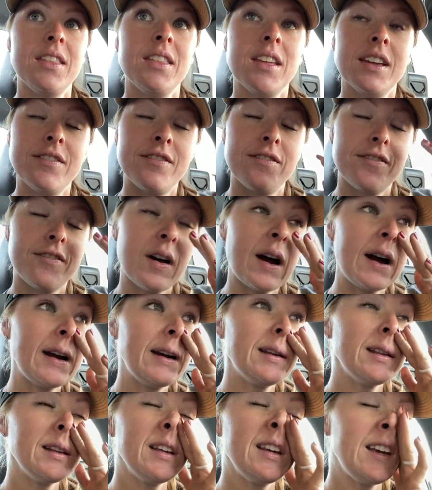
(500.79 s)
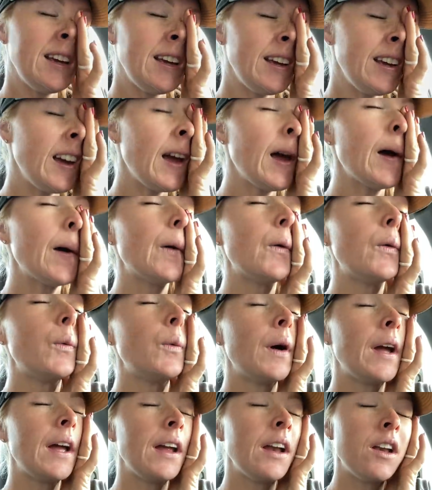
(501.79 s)
they finally
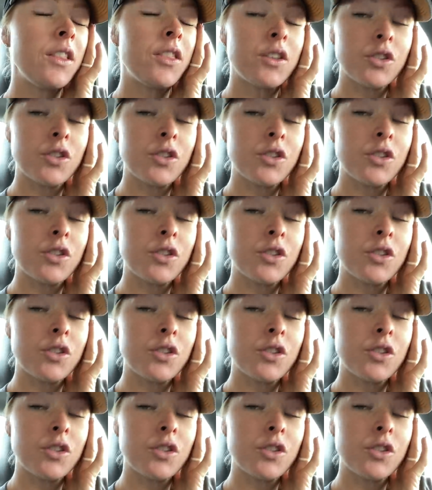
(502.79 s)
weighed